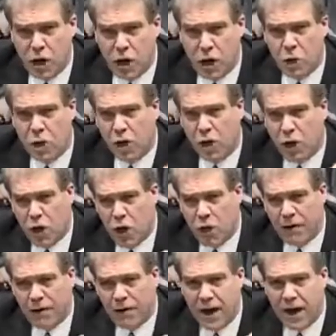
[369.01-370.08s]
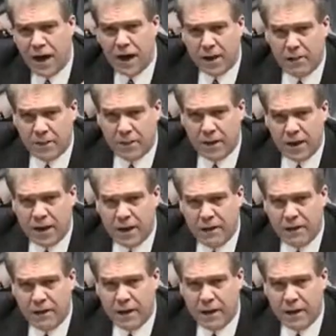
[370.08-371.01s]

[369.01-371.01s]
you can go and file a complaint